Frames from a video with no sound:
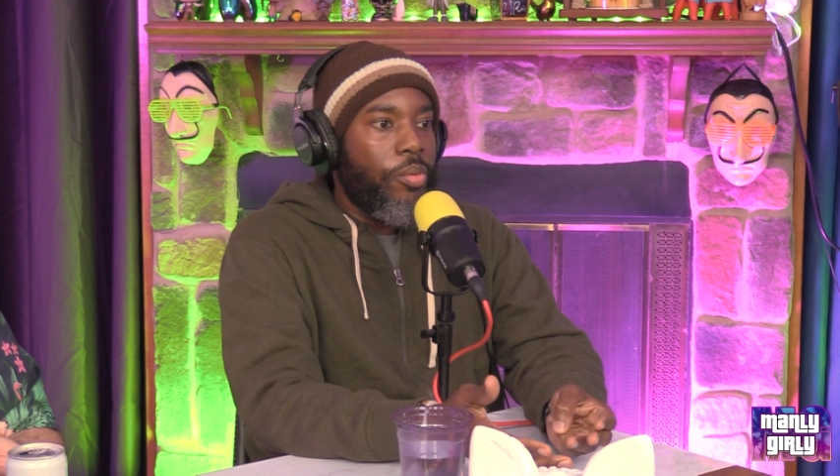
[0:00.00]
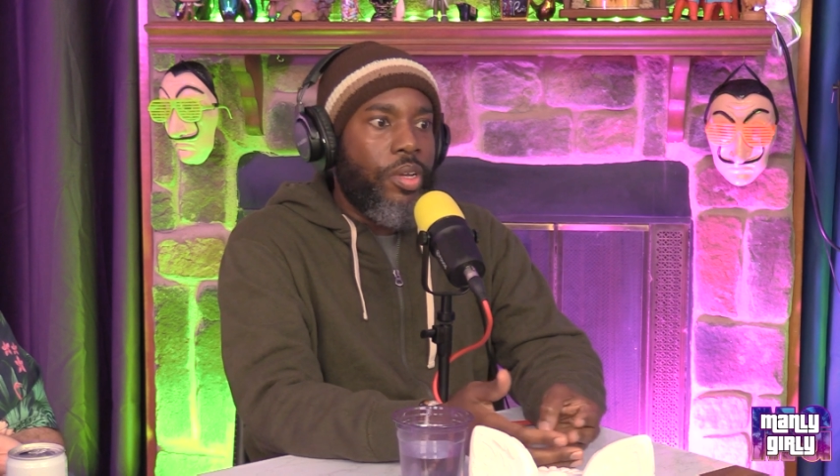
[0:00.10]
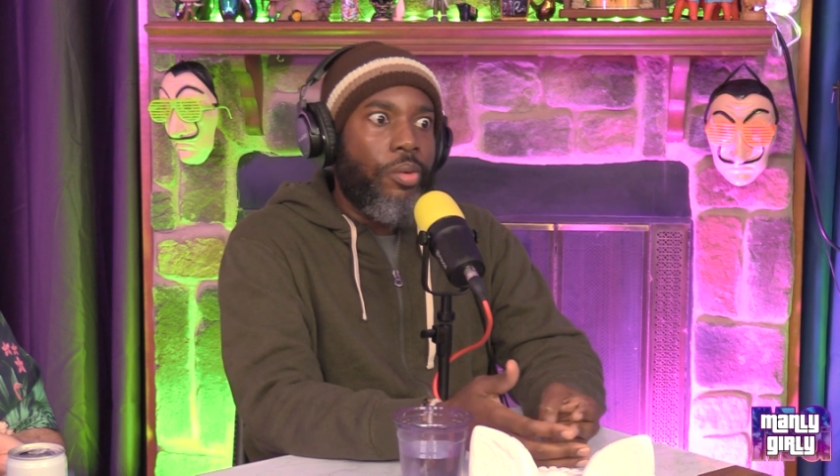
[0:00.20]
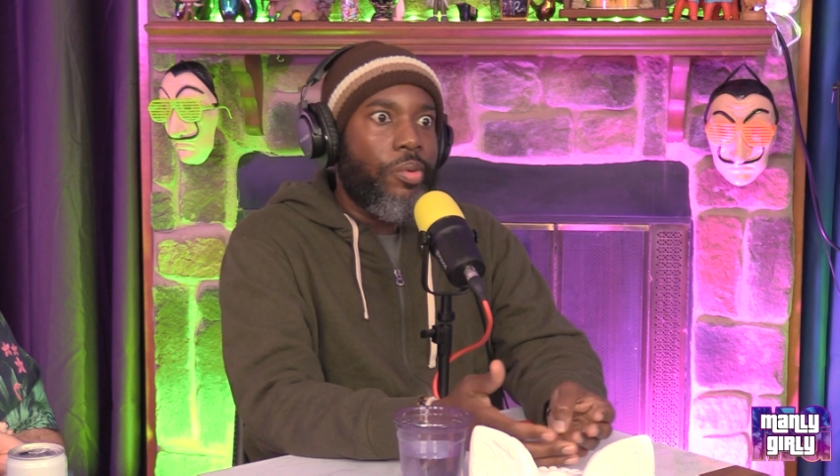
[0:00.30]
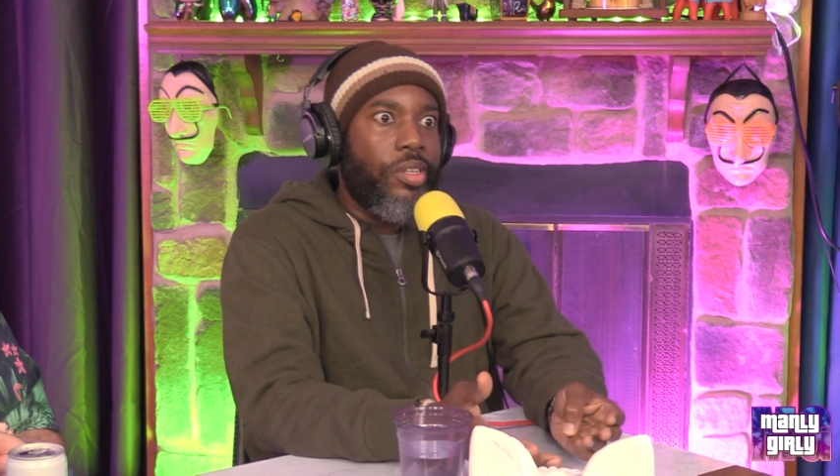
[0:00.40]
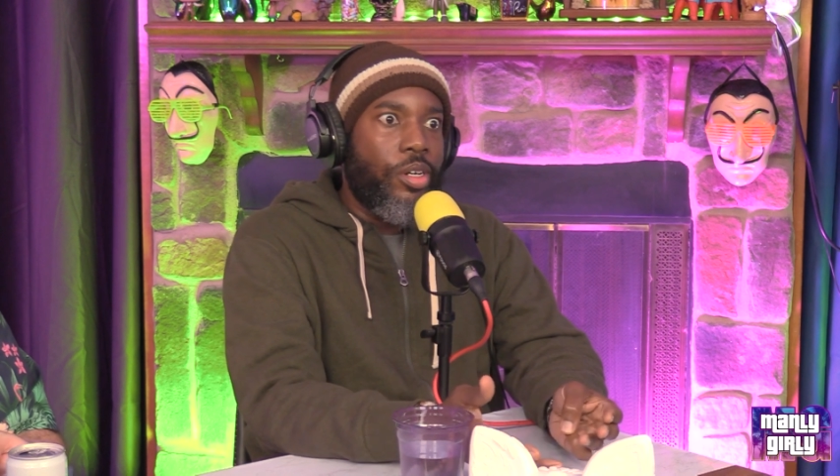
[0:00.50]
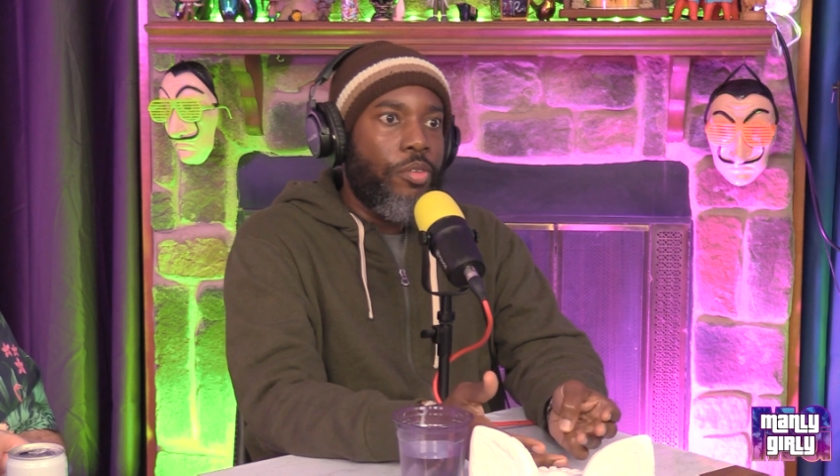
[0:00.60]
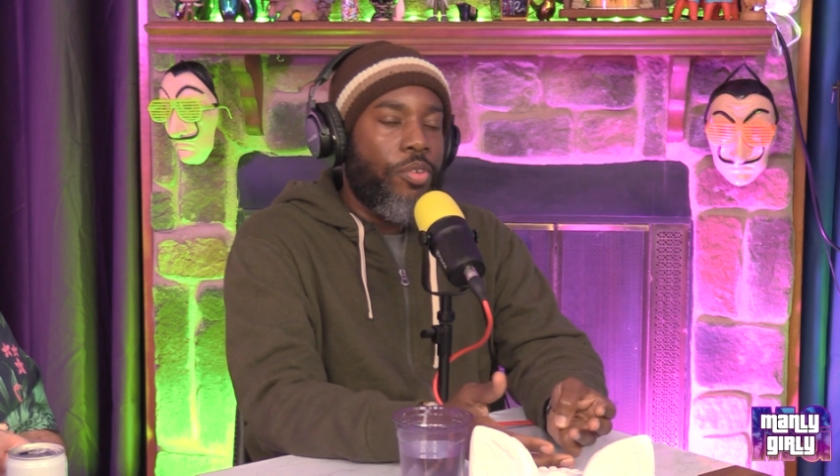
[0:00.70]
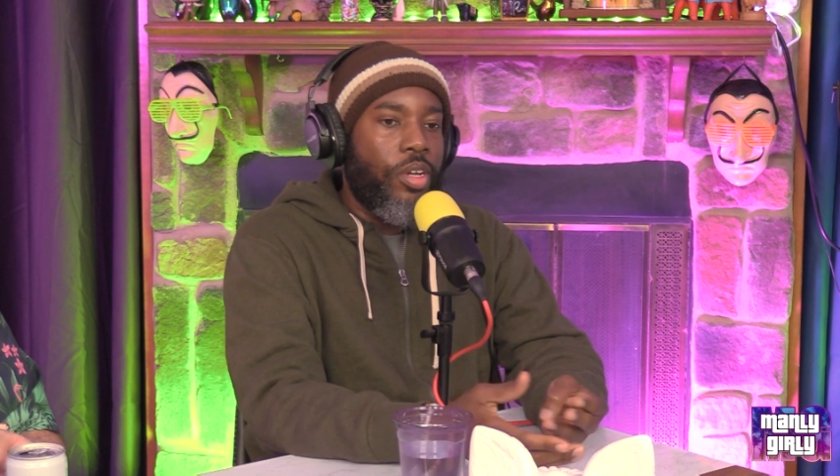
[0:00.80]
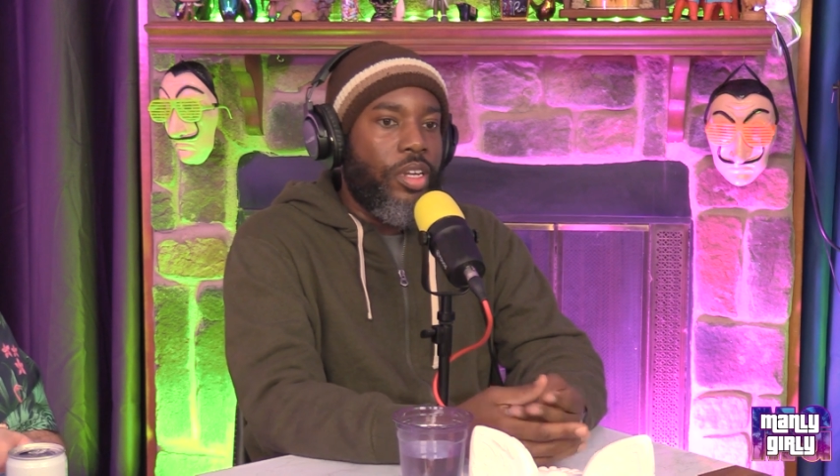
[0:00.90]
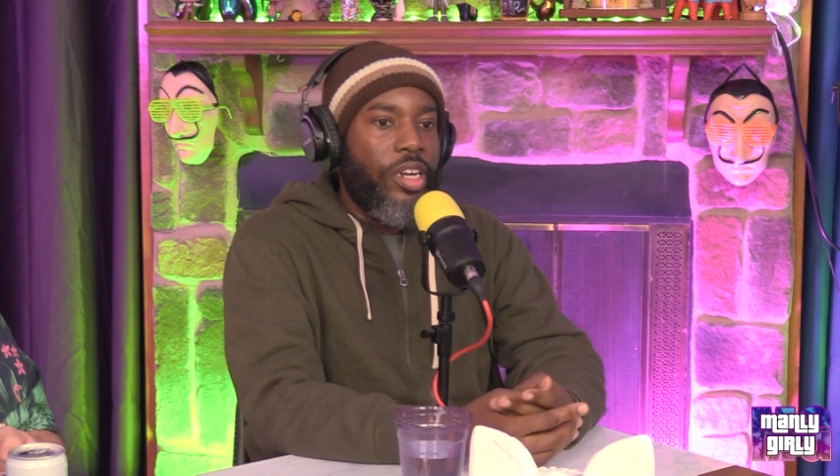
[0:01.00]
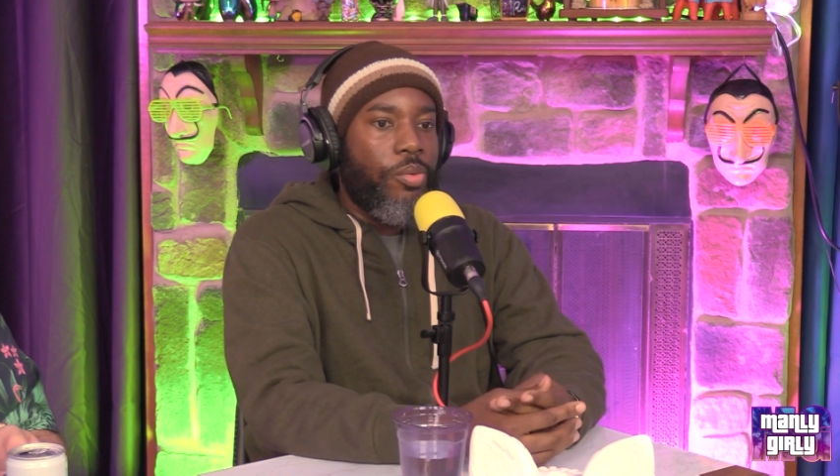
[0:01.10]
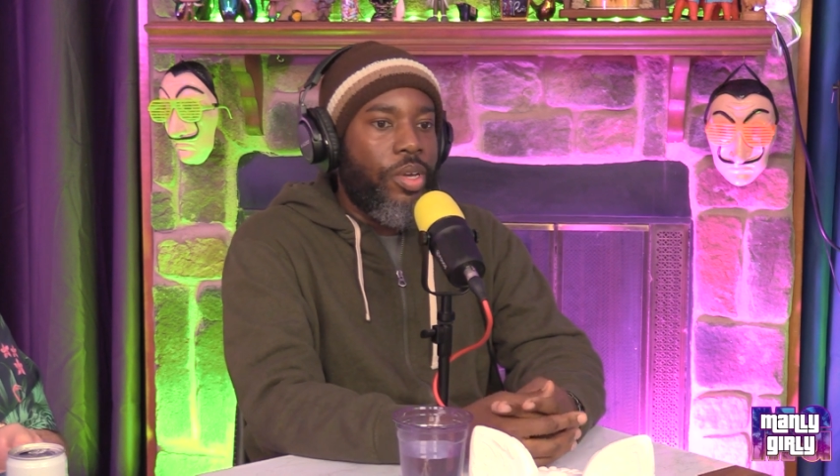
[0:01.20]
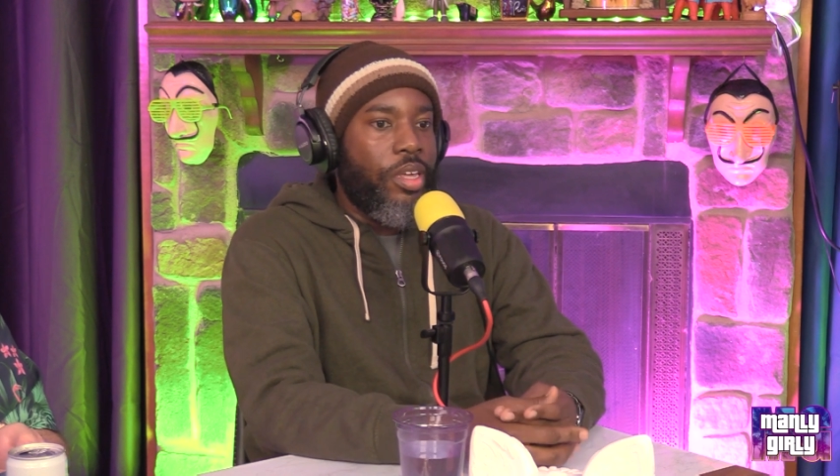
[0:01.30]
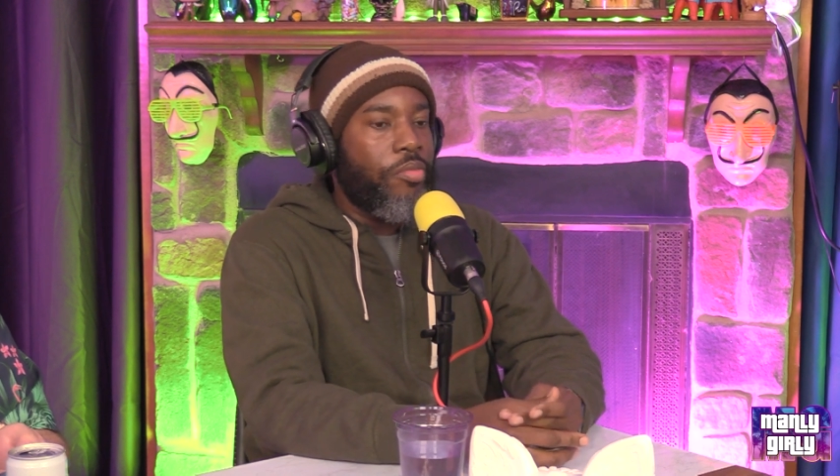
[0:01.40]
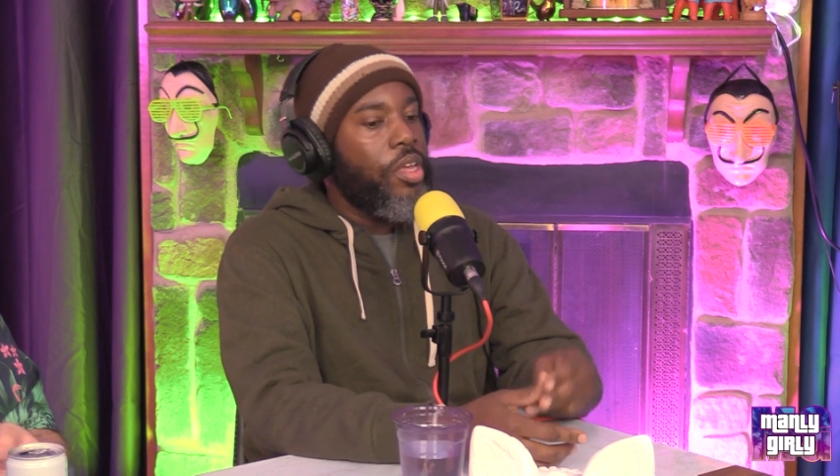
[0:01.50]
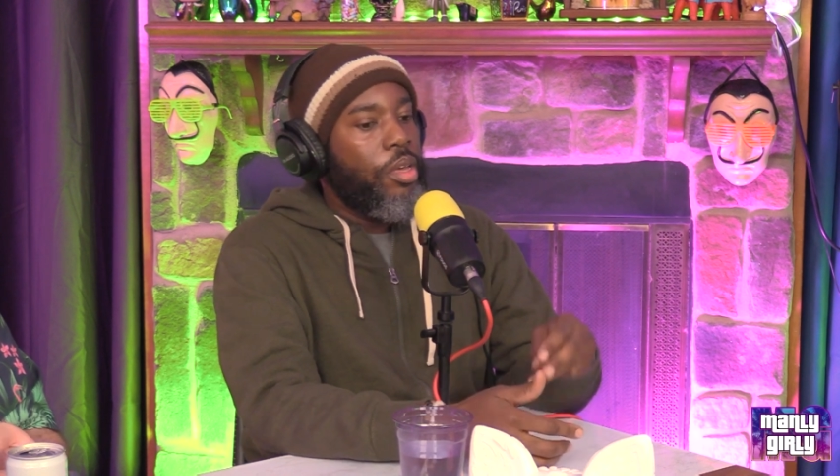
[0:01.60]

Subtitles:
We don't really go for all of that weave.